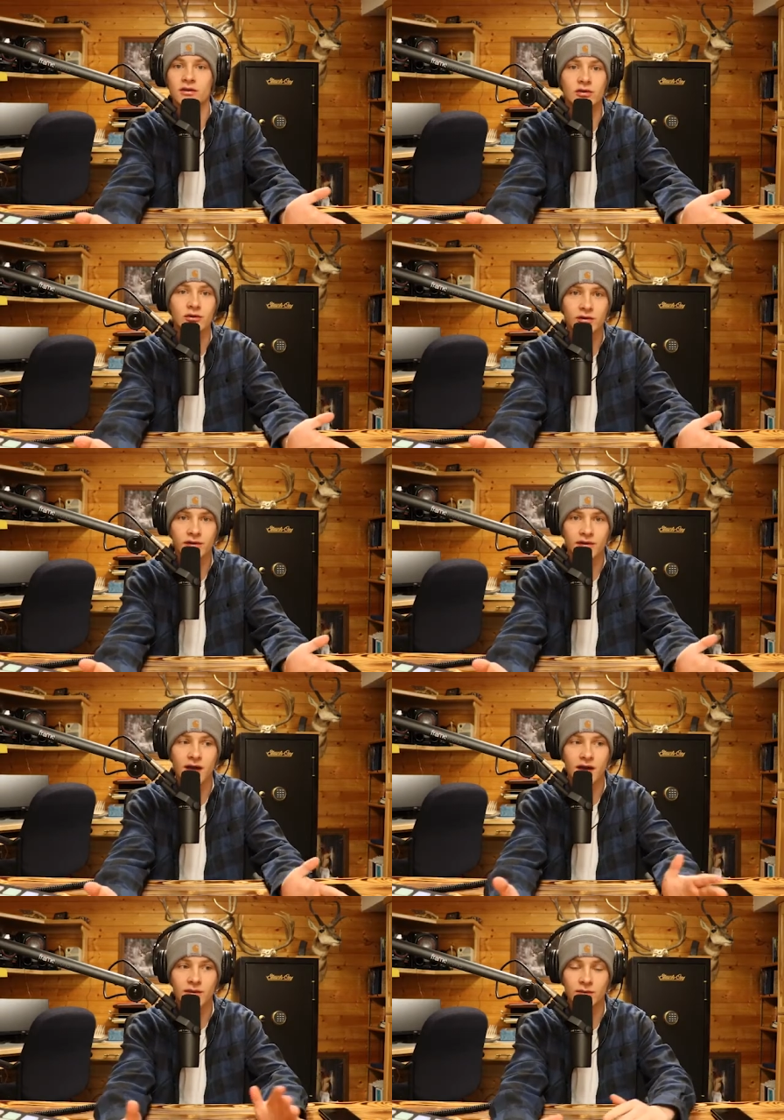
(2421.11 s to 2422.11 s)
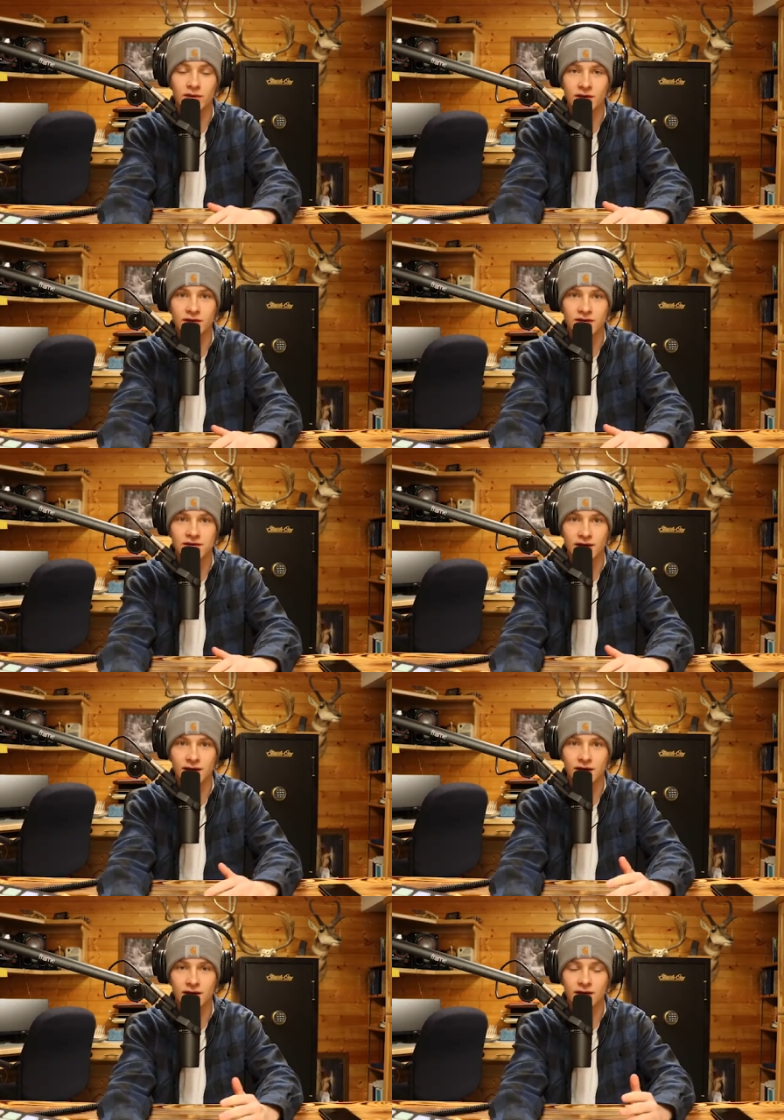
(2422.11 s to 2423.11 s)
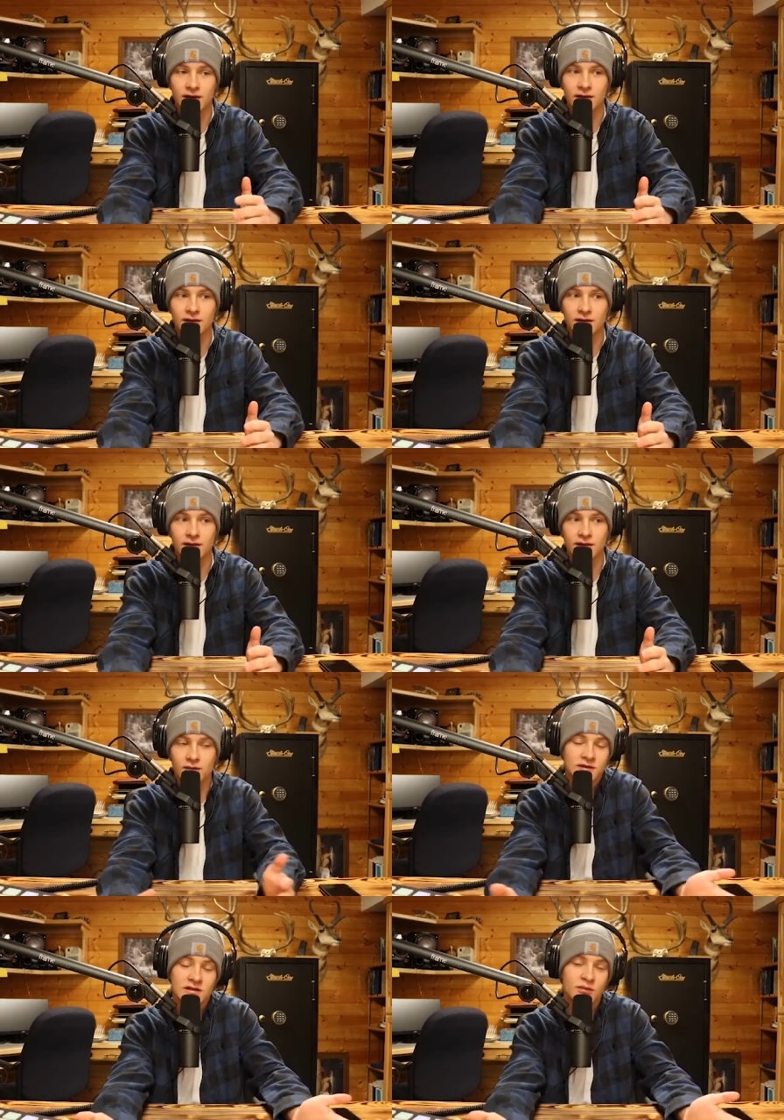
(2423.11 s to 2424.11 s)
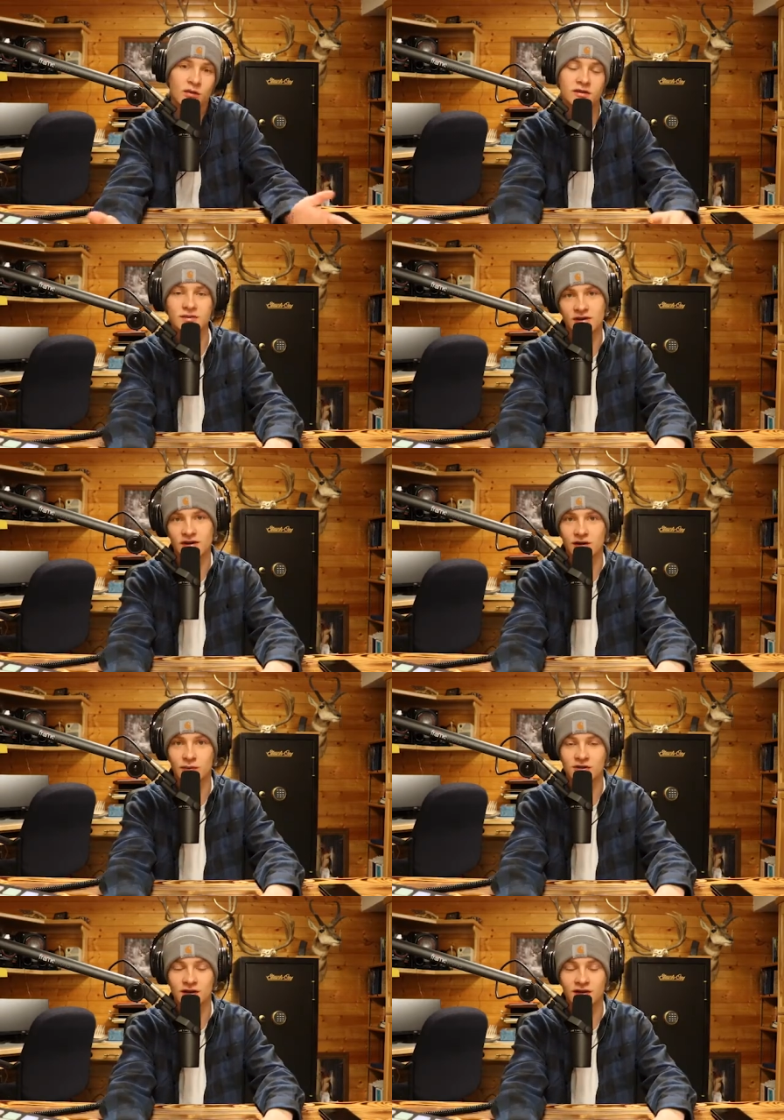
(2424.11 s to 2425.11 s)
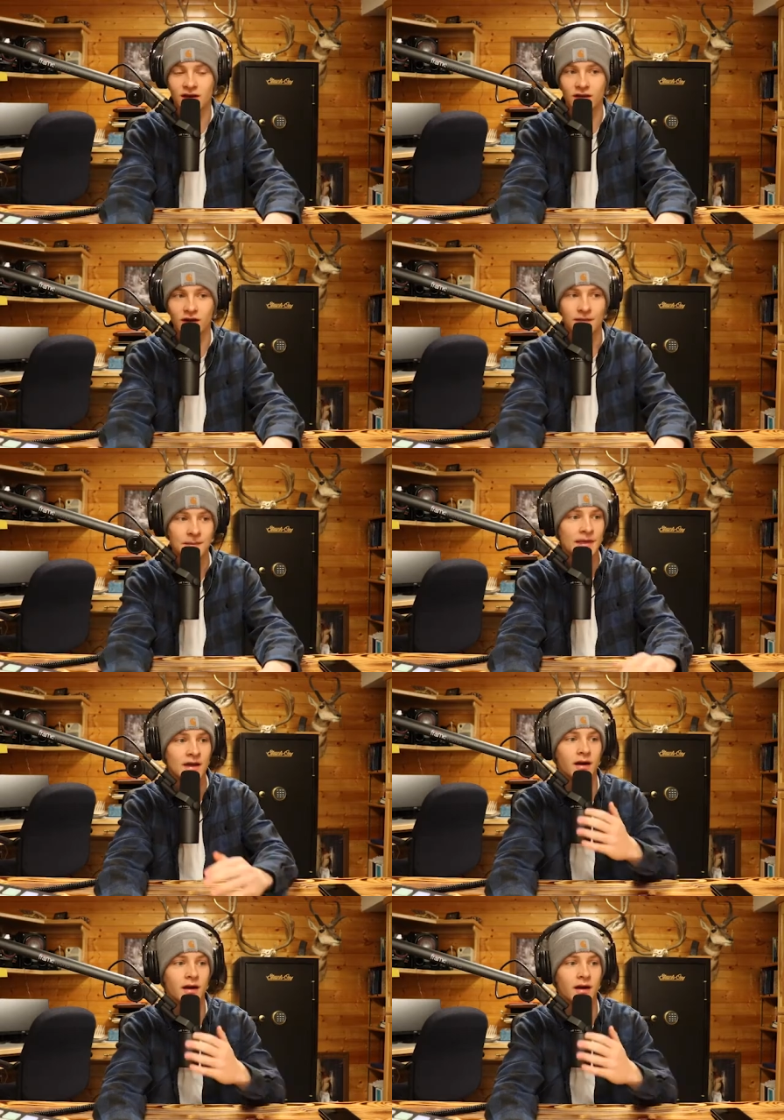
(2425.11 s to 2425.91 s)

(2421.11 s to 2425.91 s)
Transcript: do your thing, because it supports me, and I appreciate that a lot.